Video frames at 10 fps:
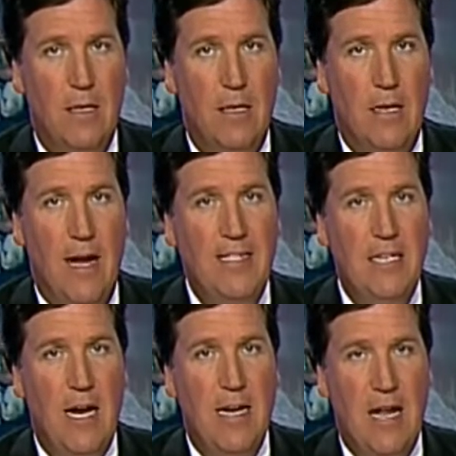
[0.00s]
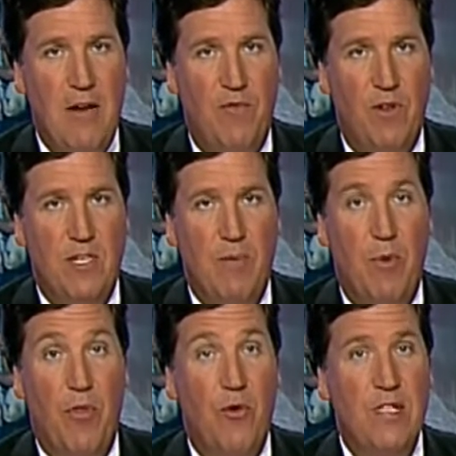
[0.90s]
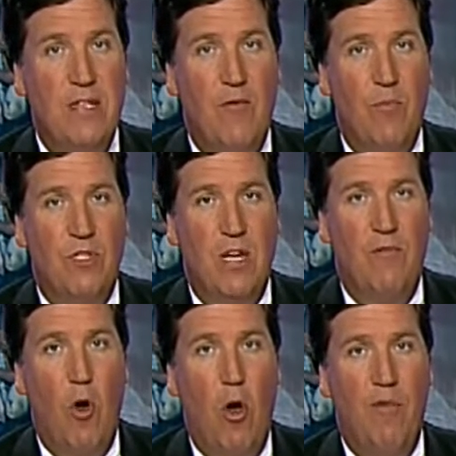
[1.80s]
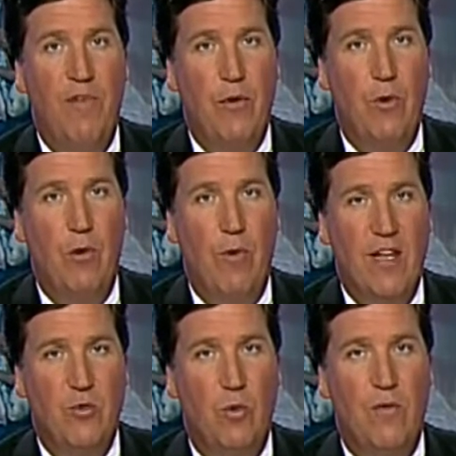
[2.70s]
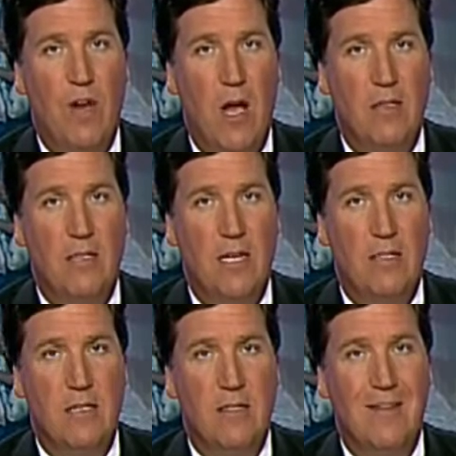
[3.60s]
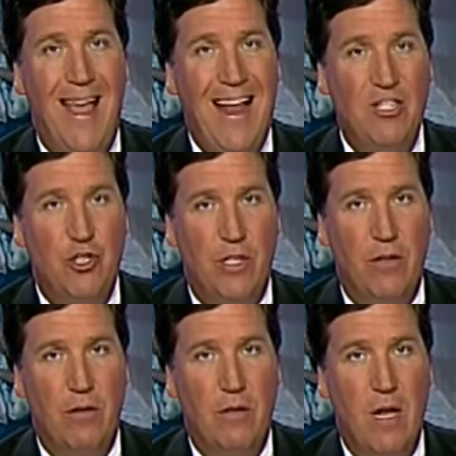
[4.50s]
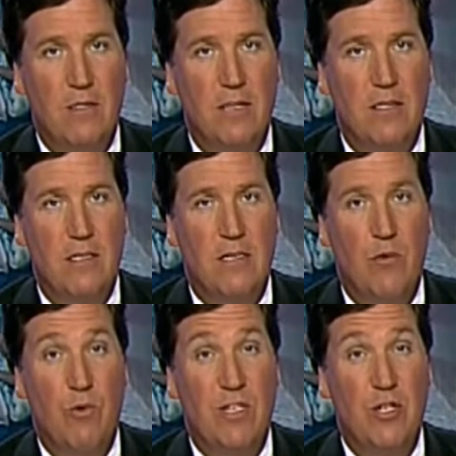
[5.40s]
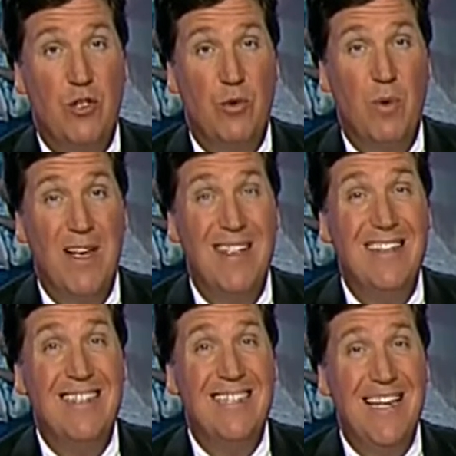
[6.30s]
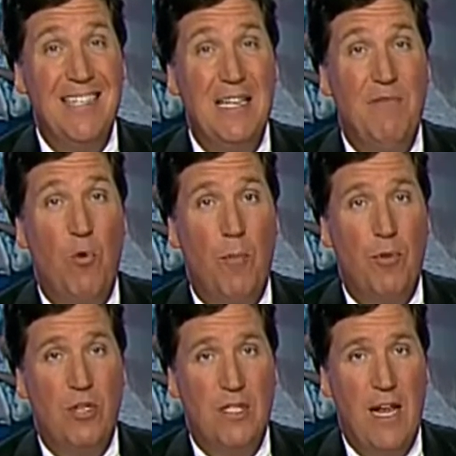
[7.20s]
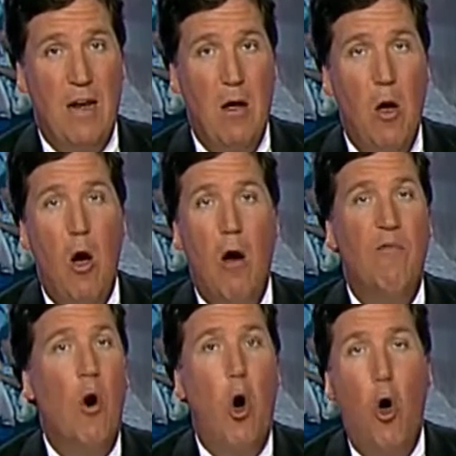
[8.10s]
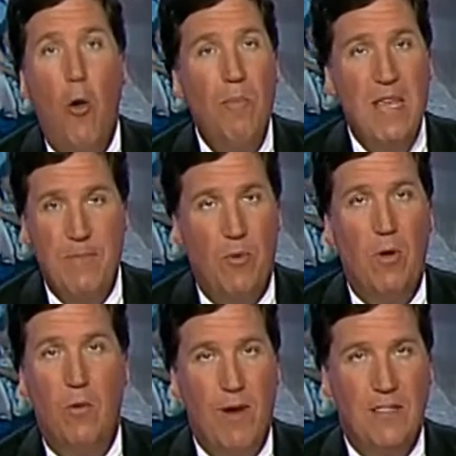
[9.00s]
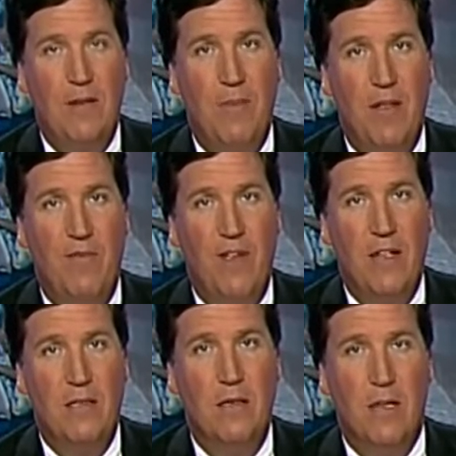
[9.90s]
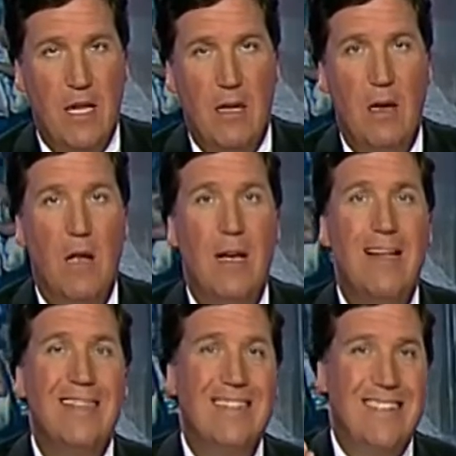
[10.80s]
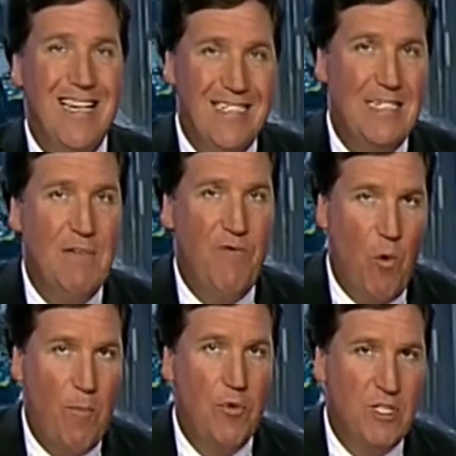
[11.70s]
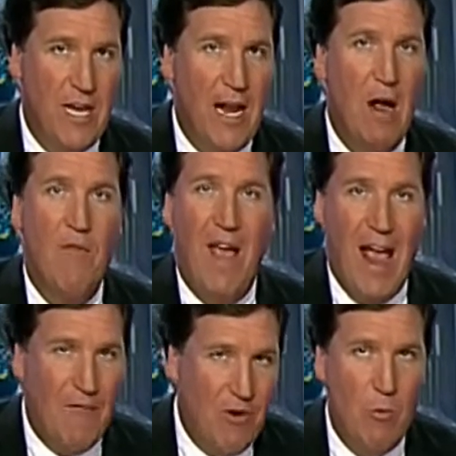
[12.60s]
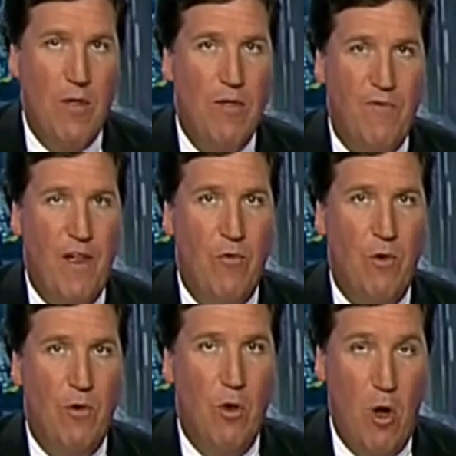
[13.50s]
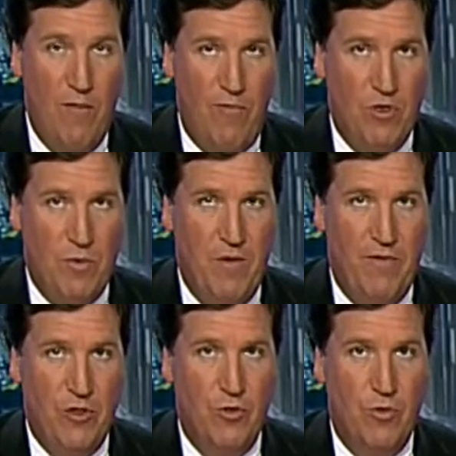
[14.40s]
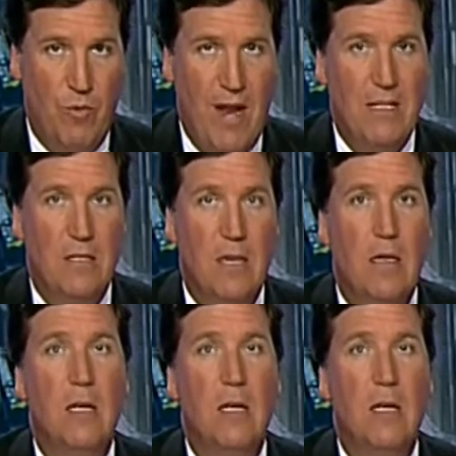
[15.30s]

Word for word: In 1998, for example, 37% of all federal arrests were of non-citizens. Last year, non-citizens had risen to 64% of all people arrested by the feds. Again, 64% of everyone the federal law enforcement officials arrest